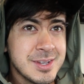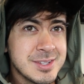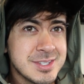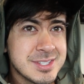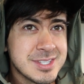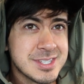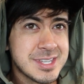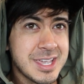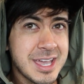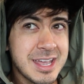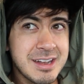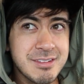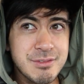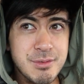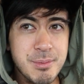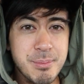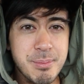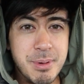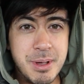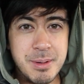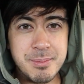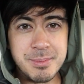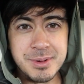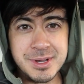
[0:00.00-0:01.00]
Which is kind of a
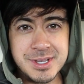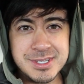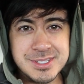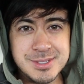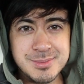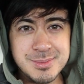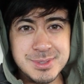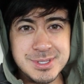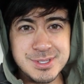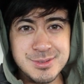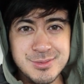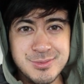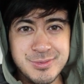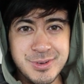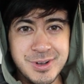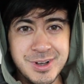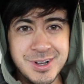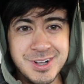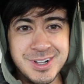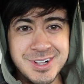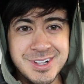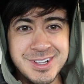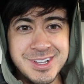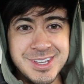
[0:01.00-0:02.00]
bummer because it means
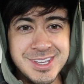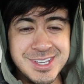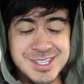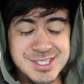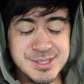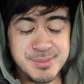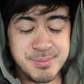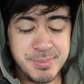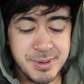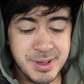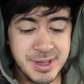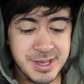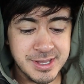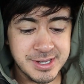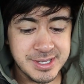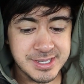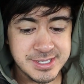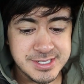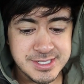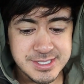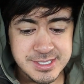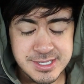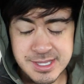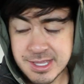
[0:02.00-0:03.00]
fall is upon
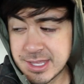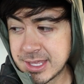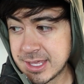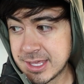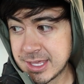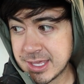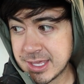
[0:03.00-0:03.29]
us.